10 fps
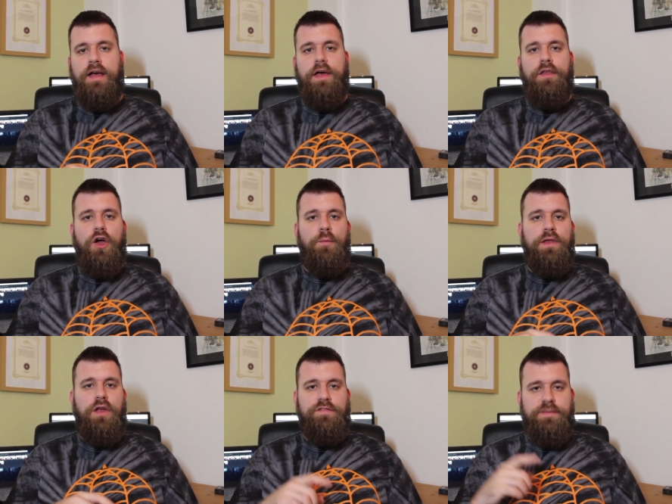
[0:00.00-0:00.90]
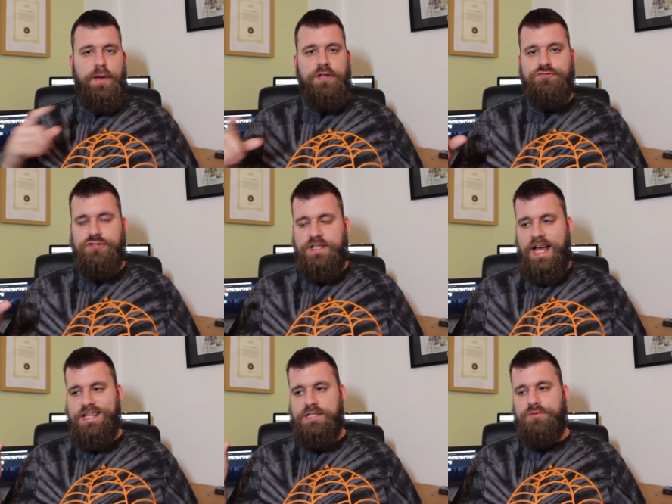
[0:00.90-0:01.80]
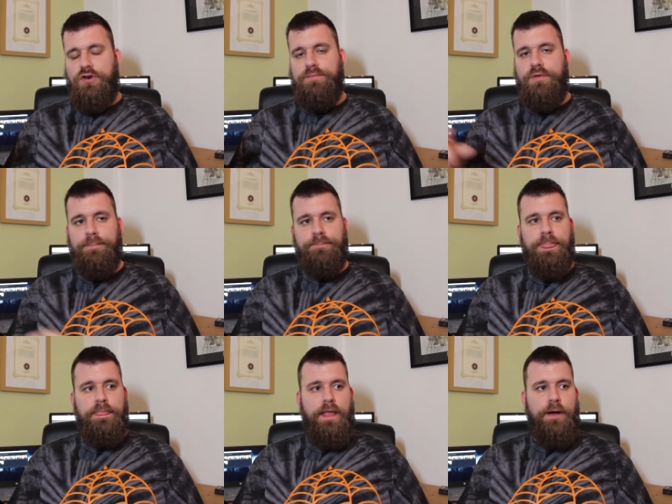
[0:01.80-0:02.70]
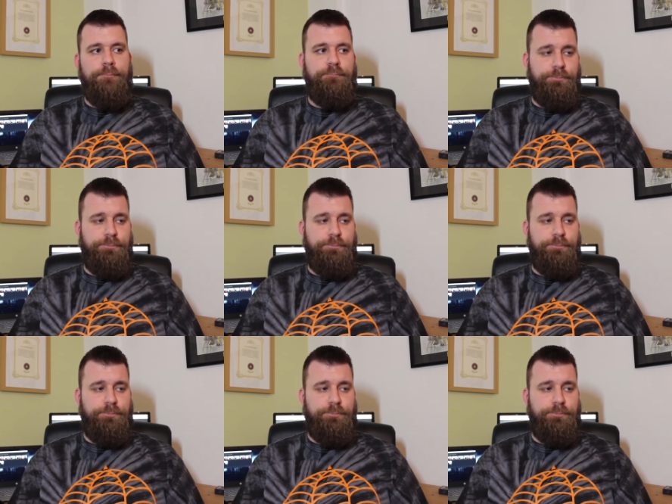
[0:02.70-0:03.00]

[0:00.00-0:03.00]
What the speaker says: and I went over to Patreon and subscribed to him. Now,